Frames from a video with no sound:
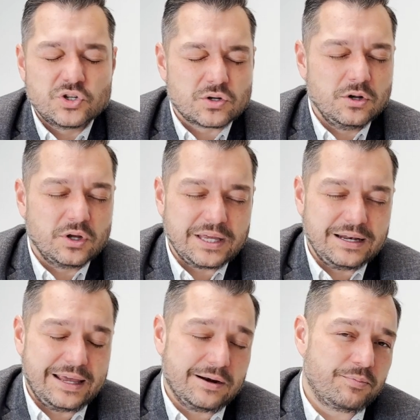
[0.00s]
you start
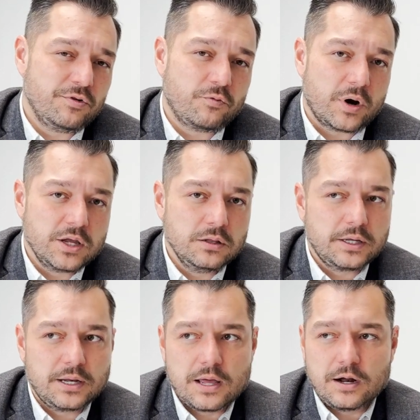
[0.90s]
looking, get approved. Why are you
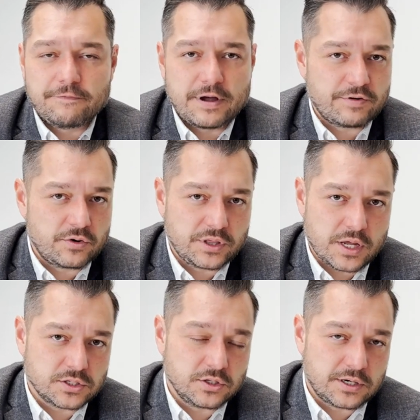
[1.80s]
looking at a
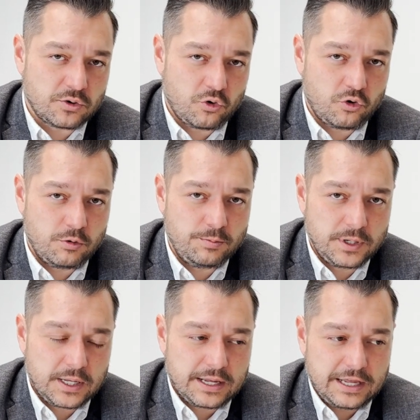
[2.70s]
$500,000 home
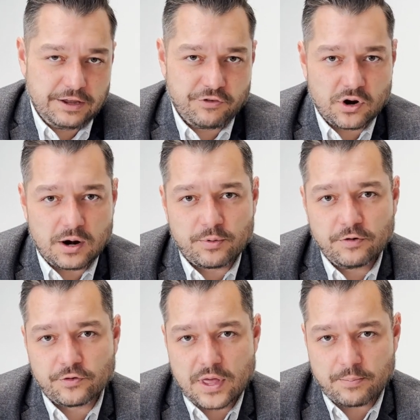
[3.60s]
if you're not
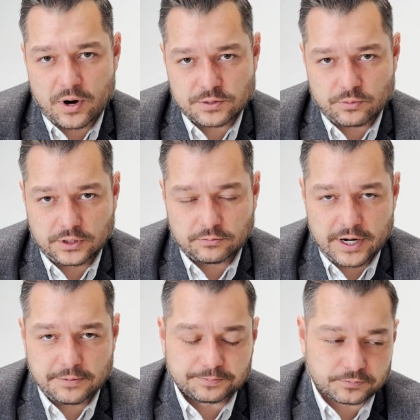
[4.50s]
approved for that price point,
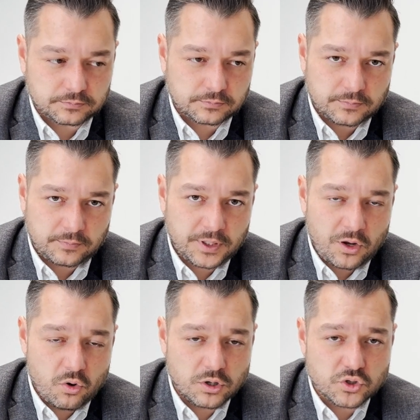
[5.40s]
right?
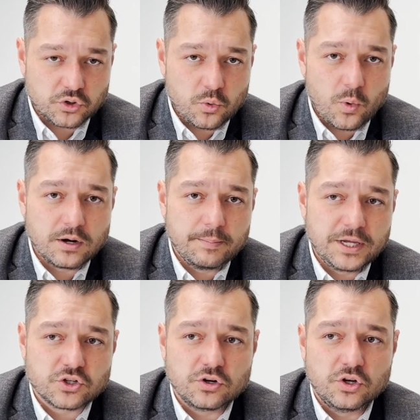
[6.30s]
So you want to
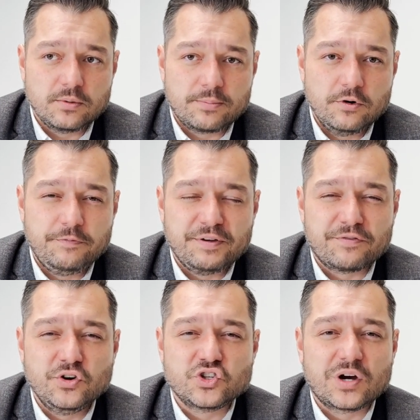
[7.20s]
make sure you're approved
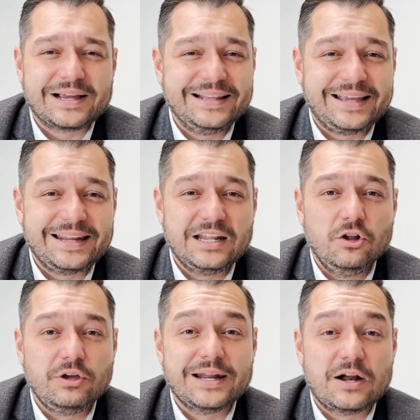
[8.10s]
before you start clicking and
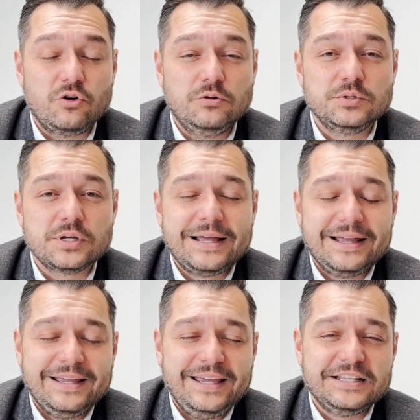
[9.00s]
looking at homes.
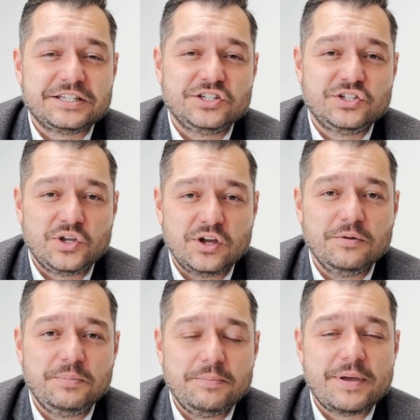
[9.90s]
It's
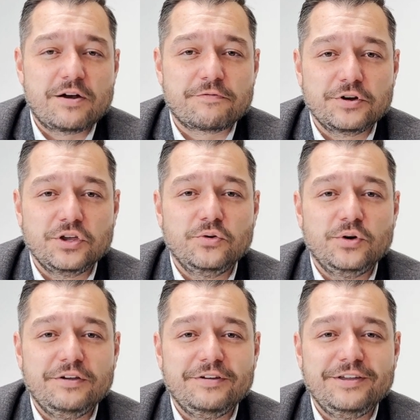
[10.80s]
gonna be better for you.
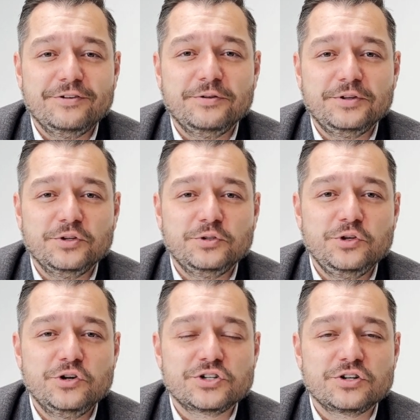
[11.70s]
You'll
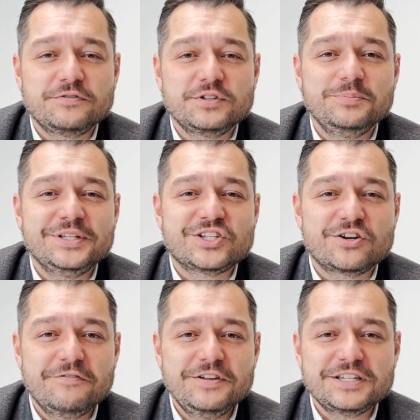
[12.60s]
do yourself some
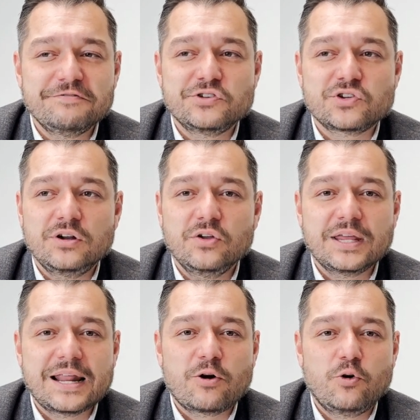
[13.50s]
disservice if you start
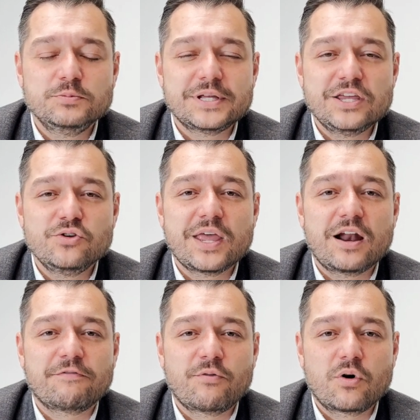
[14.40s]
looking at homes that you
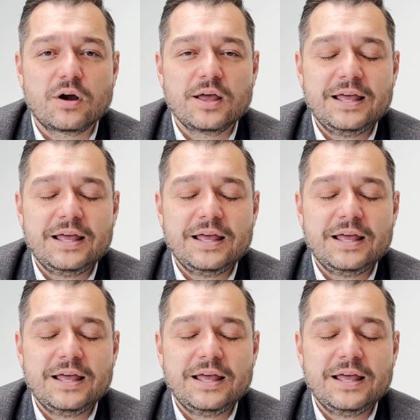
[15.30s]
can't afford